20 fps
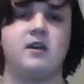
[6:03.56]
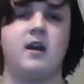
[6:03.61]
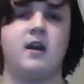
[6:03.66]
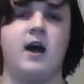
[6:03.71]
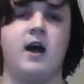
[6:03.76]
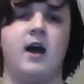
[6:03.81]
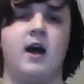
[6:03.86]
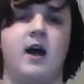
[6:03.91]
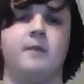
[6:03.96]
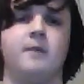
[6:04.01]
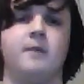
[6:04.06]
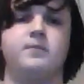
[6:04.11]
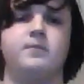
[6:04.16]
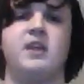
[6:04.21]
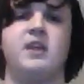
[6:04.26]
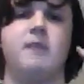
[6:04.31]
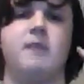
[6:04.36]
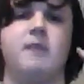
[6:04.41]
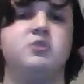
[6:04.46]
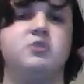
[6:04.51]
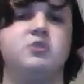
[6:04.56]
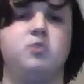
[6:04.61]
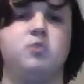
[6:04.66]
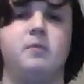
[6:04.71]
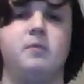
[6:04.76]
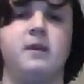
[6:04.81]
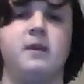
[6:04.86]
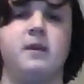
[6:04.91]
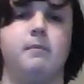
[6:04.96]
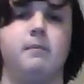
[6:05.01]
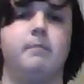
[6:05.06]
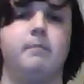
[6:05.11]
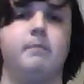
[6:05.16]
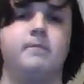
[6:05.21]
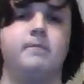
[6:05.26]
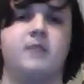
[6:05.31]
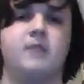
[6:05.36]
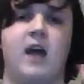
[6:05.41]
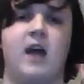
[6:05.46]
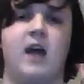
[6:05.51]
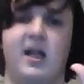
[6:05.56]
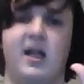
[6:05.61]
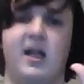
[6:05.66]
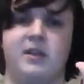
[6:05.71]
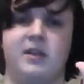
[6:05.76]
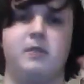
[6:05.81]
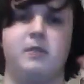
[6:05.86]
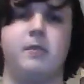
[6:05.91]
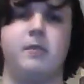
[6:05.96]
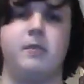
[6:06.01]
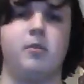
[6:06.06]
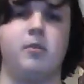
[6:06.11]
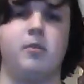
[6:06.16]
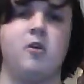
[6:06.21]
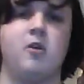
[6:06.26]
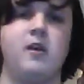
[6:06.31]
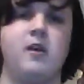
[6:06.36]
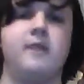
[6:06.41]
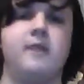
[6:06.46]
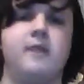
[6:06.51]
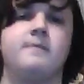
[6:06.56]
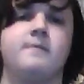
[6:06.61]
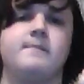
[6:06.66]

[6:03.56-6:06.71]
the image will be a little bit blurry.